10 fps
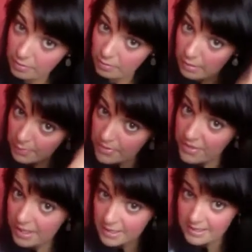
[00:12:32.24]
Grab a
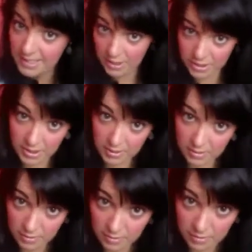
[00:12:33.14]
thicker section,
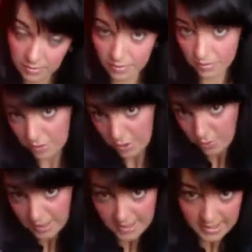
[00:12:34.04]

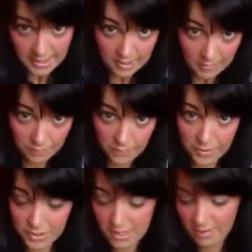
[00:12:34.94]
twist it,
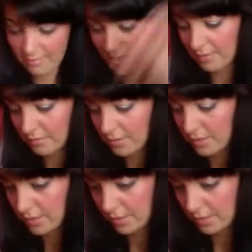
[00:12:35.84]
push it around,